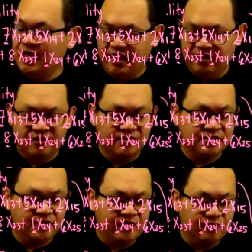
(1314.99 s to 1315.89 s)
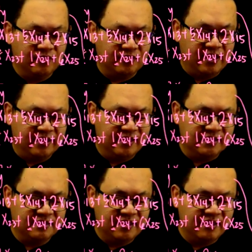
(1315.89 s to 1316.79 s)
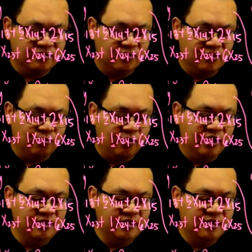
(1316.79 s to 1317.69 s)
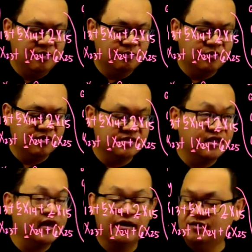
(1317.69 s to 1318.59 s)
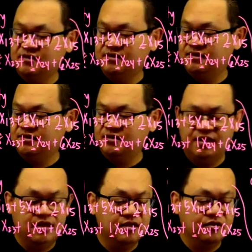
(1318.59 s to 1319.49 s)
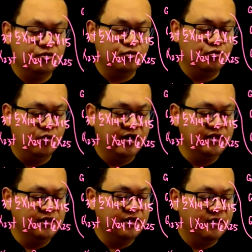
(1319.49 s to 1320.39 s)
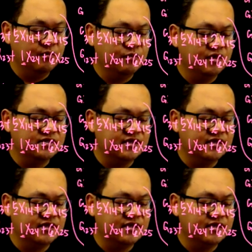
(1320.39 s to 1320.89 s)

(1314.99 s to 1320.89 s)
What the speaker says: And the constraint will look like this: x11 plus x21 plus